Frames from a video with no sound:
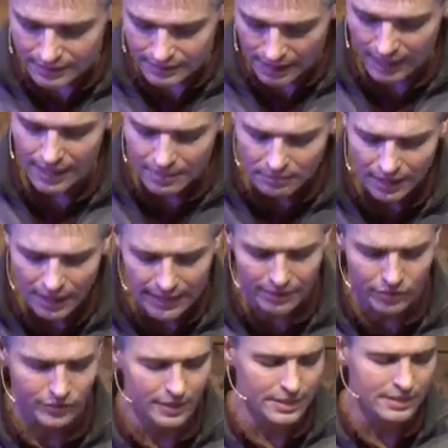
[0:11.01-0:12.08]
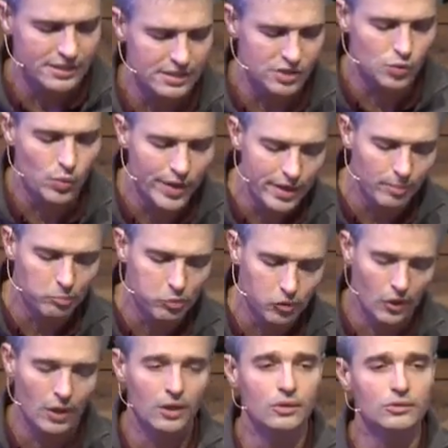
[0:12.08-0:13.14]
time like this, as we
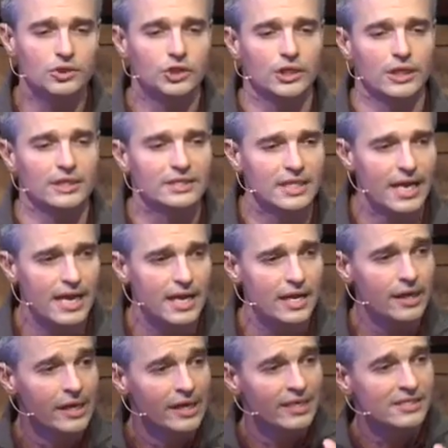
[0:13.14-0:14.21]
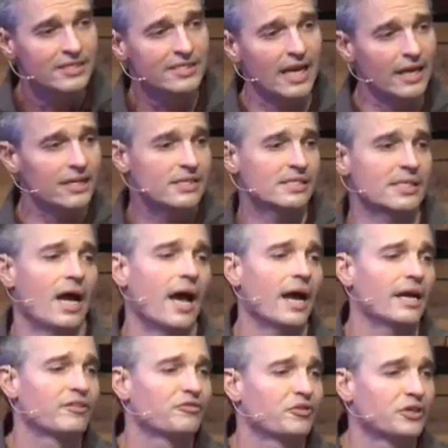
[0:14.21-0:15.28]
approach a day set
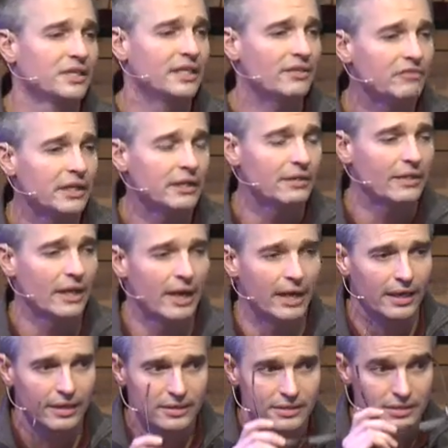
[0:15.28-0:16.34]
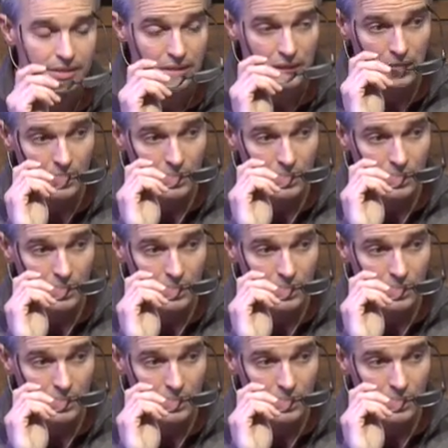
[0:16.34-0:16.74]
aside for giving thanks,